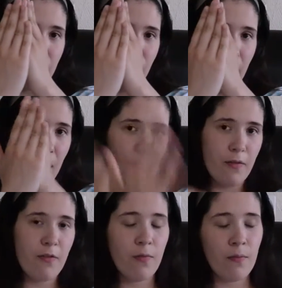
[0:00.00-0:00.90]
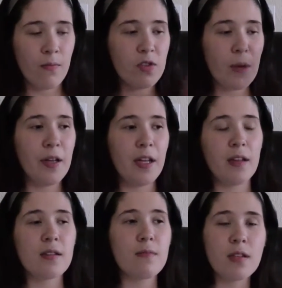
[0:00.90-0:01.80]
away of summoning
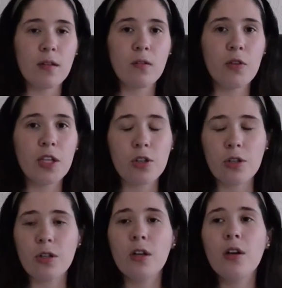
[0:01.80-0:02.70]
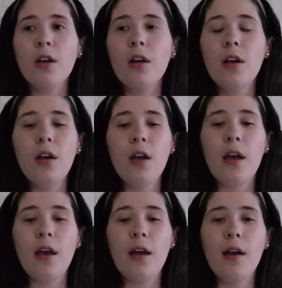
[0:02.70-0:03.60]
this mystical creature.
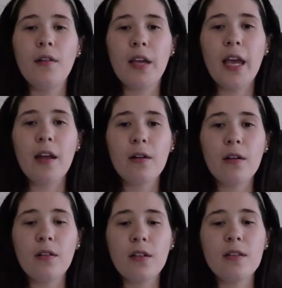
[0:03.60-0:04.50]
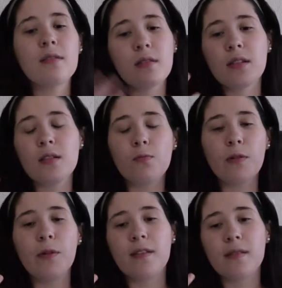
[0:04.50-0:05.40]
And Hater, this is
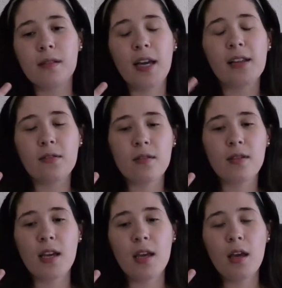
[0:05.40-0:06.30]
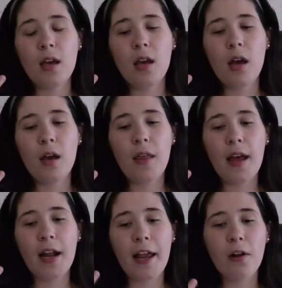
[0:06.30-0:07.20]
where we get to see
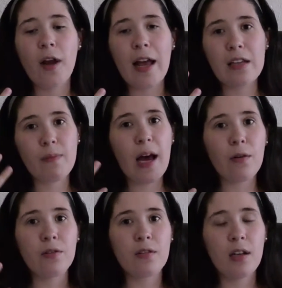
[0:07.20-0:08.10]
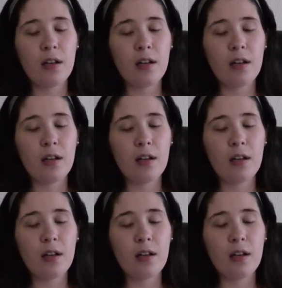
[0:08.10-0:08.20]
that Hater has powers.